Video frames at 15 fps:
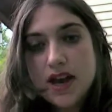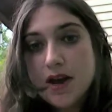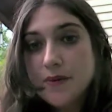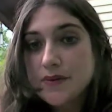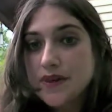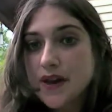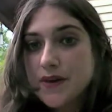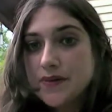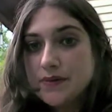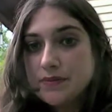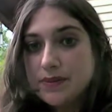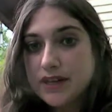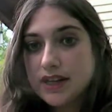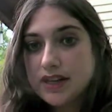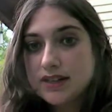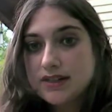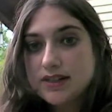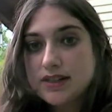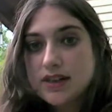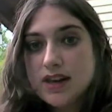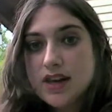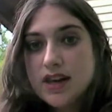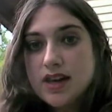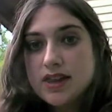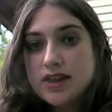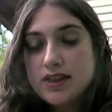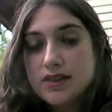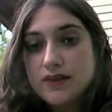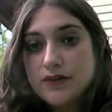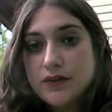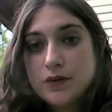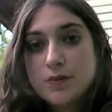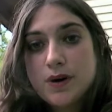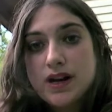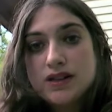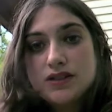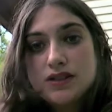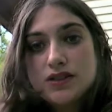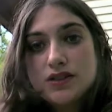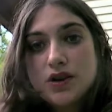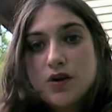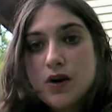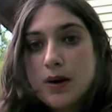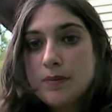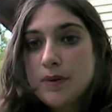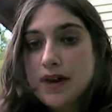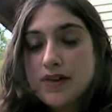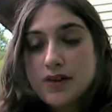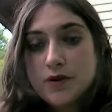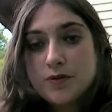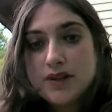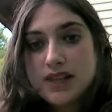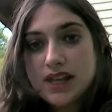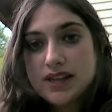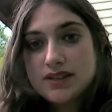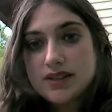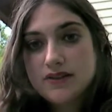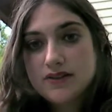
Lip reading: Without the bees, the food prices go up and there'll be less of